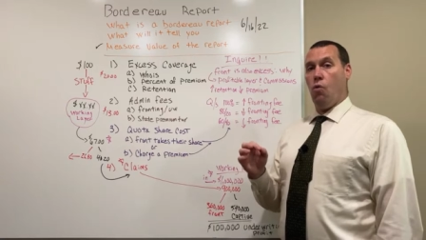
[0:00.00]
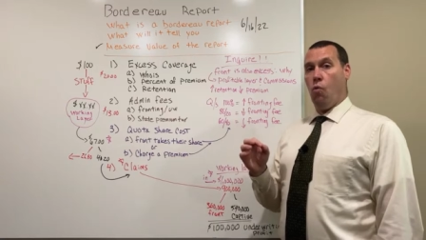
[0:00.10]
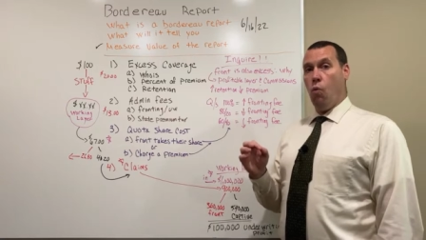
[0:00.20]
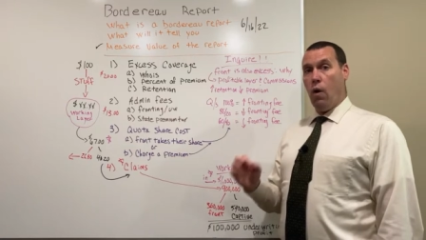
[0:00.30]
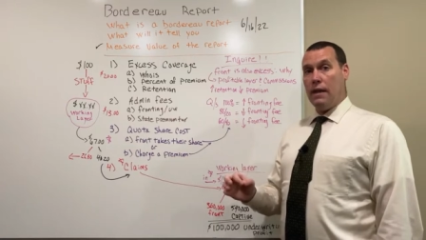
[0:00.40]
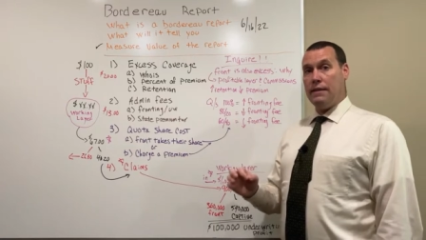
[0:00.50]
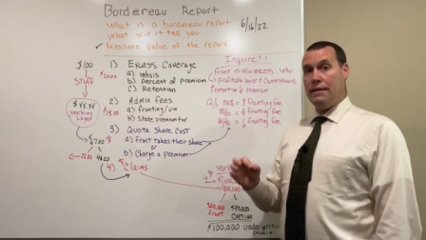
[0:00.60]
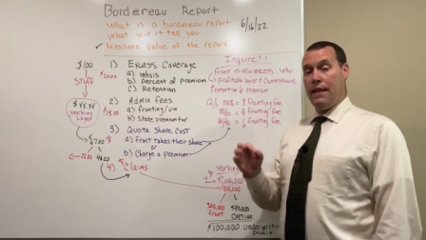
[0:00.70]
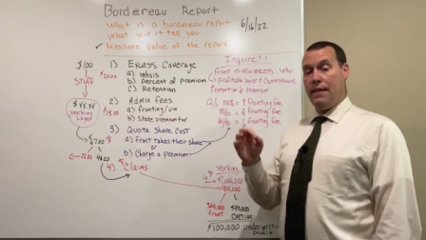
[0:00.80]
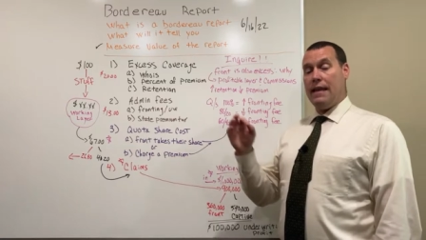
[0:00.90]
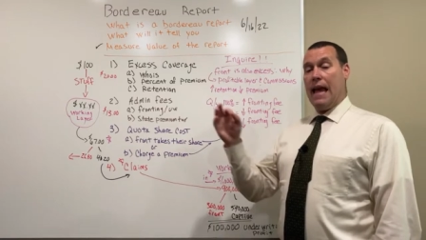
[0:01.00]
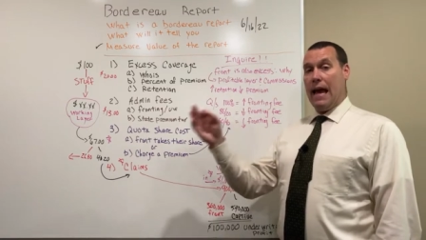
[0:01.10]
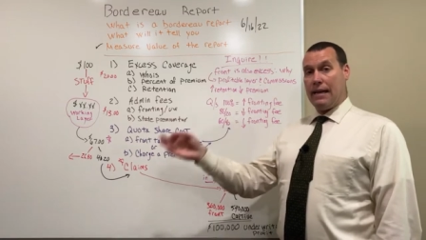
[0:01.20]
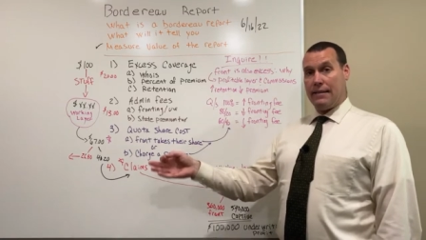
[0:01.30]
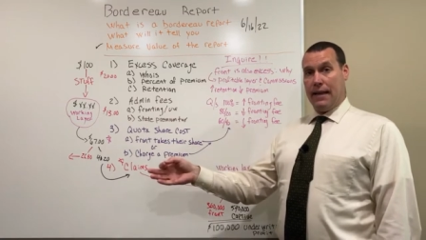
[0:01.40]
wants the
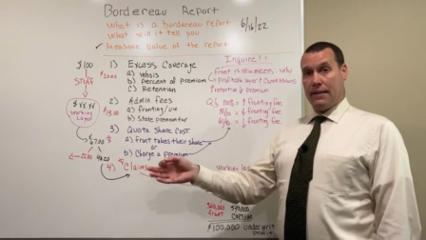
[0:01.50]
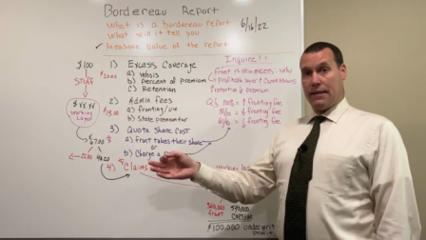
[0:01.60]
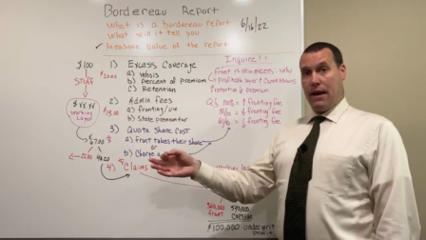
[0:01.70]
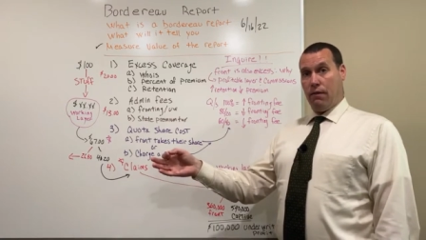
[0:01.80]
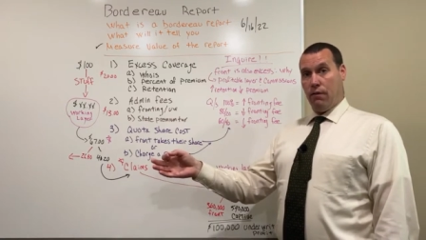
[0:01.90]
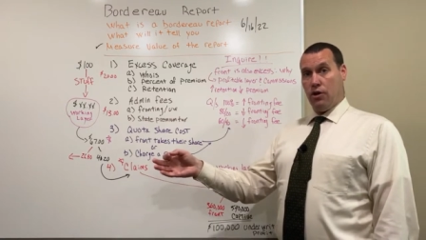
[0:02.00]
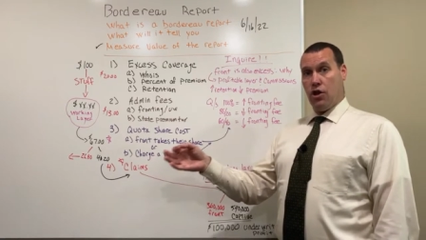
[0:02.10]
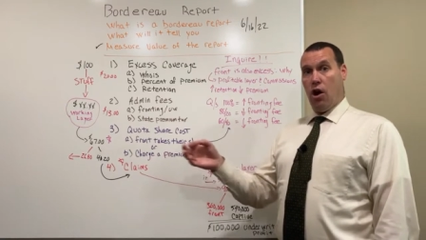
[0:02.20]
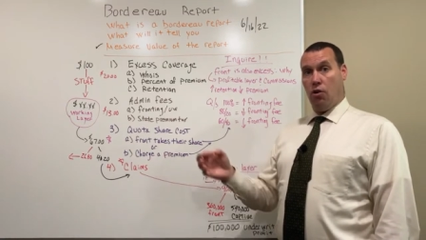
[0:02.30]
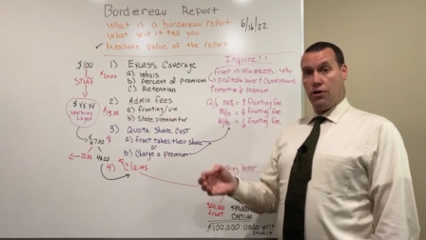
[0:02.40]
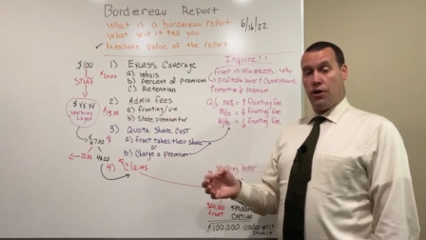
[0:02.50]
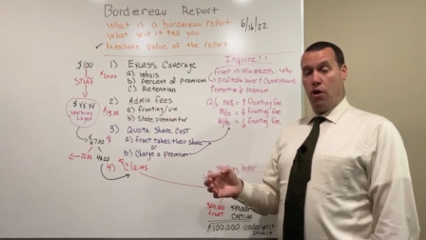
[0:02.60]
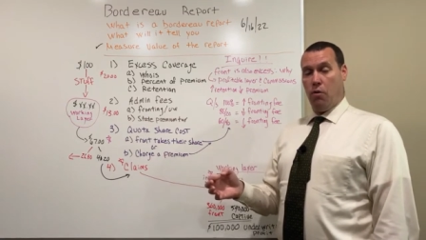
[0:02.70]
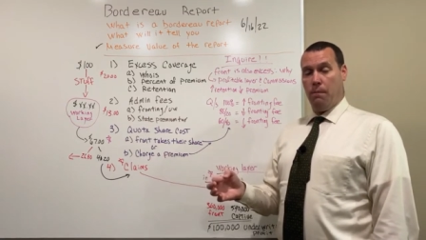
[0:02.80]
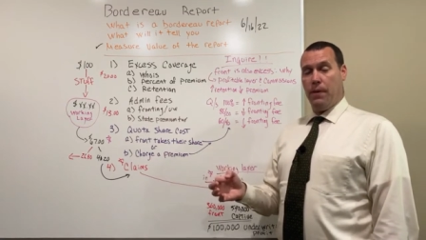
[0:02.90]
excess coverage
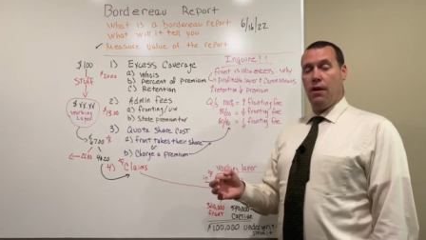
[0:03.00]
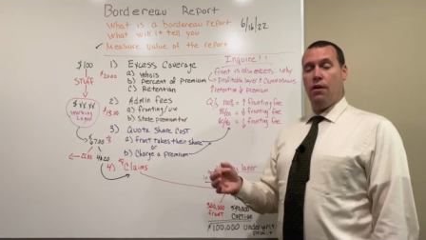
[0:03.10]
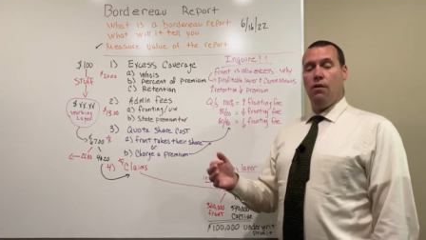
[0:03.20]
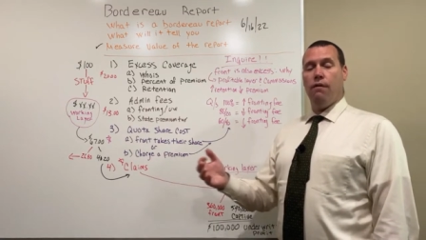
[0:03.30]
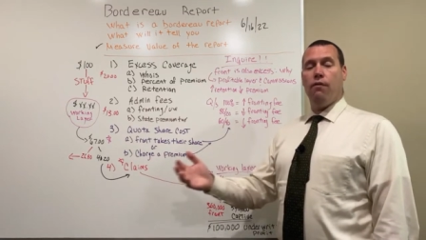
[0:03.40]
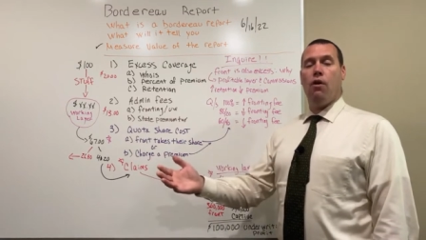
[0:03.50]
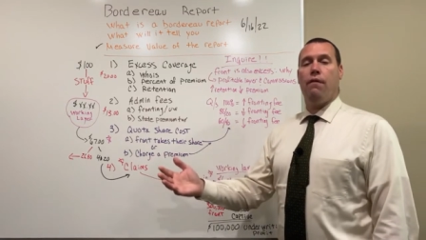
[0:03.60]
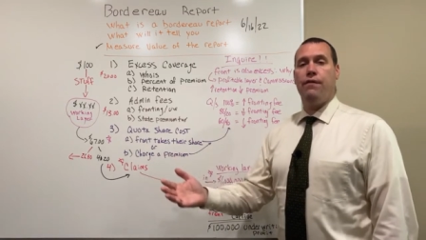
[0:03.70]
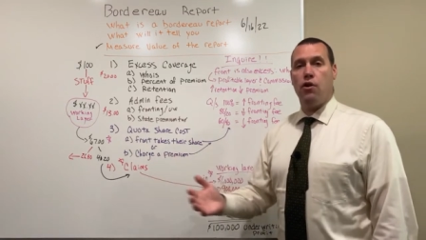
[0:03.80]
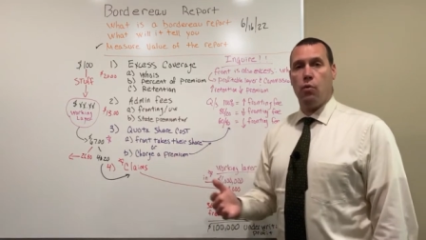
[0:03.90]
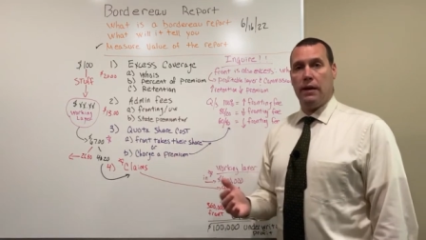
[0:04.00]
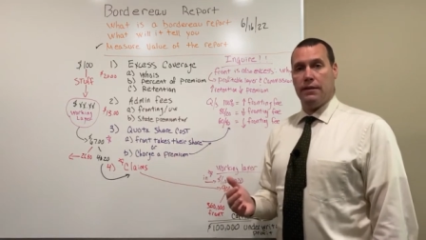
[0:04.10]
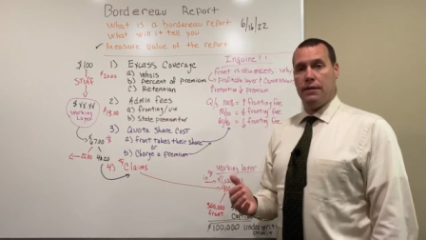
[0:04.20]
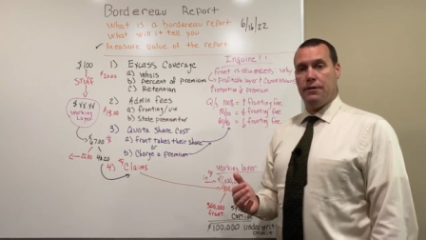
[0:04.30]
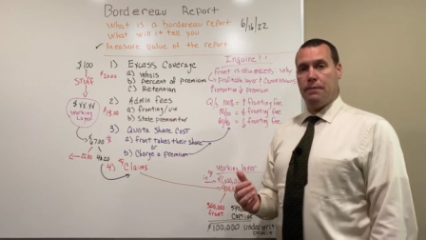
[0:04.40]
also for a few
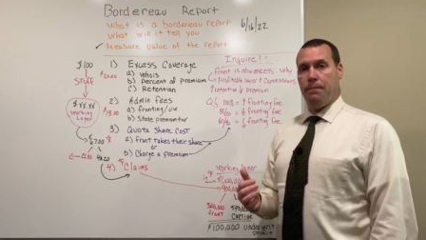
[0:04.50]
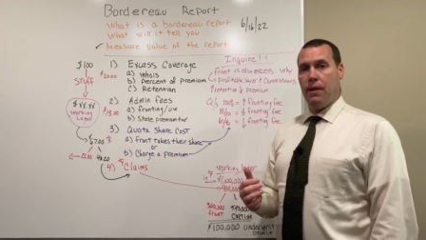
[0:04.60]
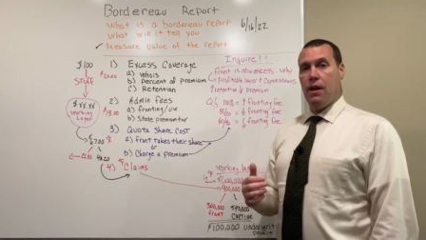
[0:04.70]
reasons.